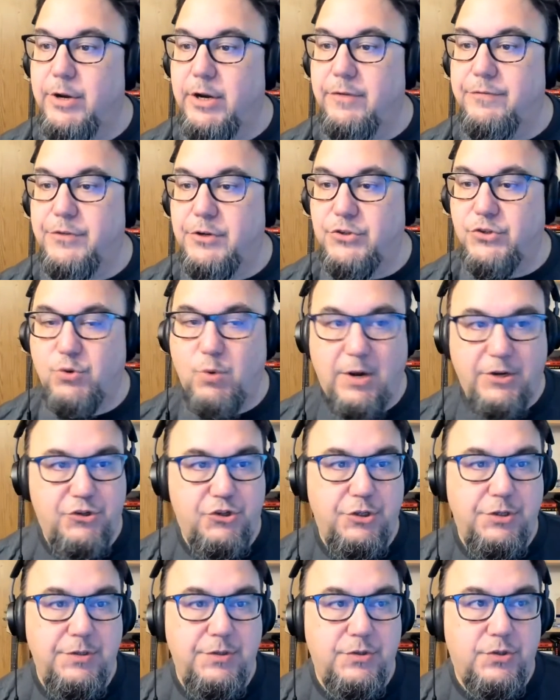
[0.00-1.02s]
And if there's
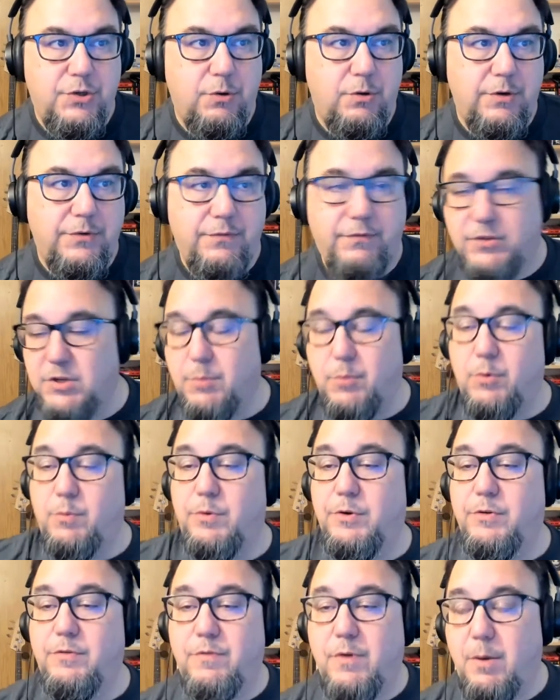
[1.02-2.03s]
questions or
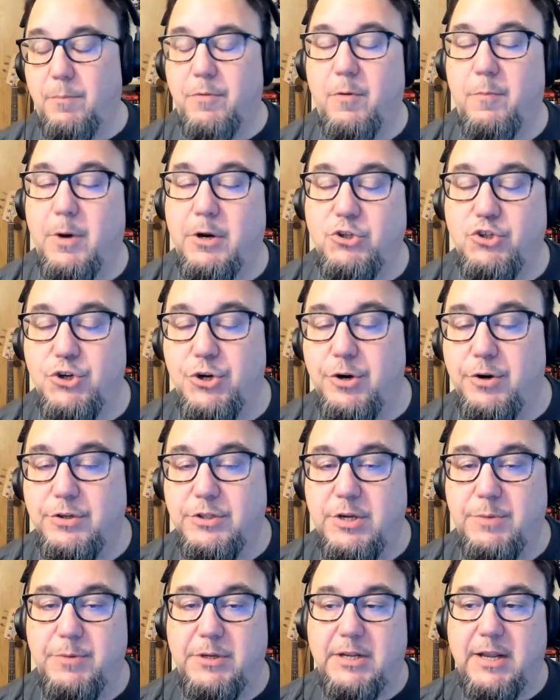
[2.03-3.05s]
someone from our engineering
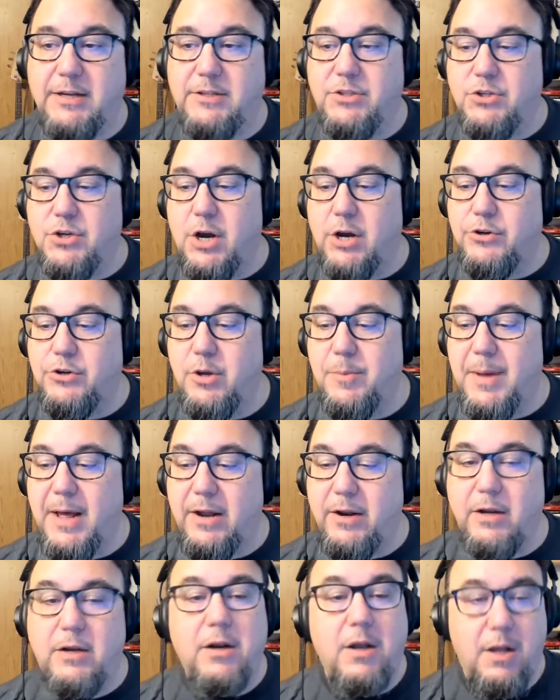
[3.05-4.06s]
team would like to talk to you
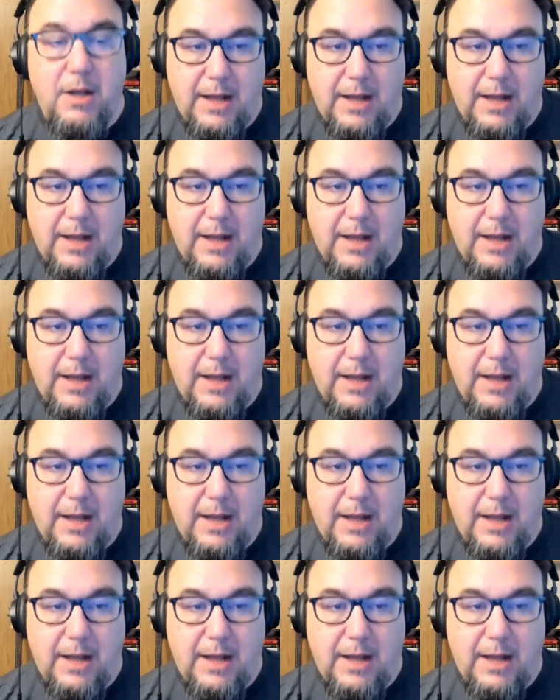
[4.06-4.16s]
about it,